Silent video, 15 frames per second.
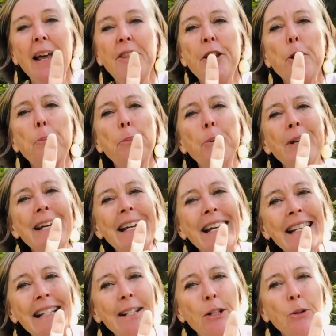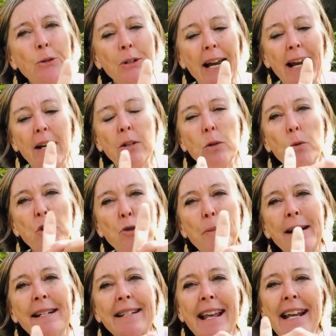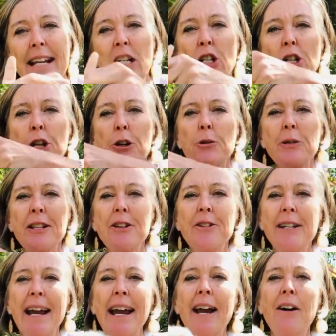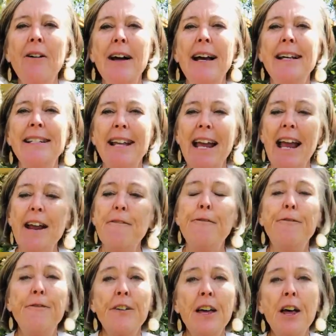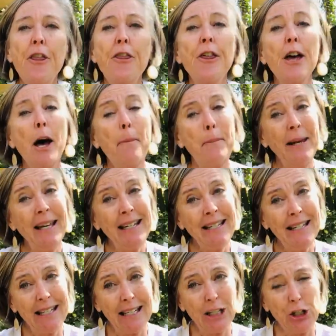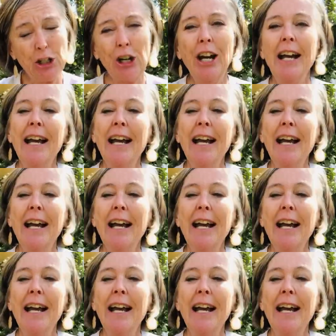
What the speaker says: They're prehensile tails, which means they can use their tail as a fifth appendage.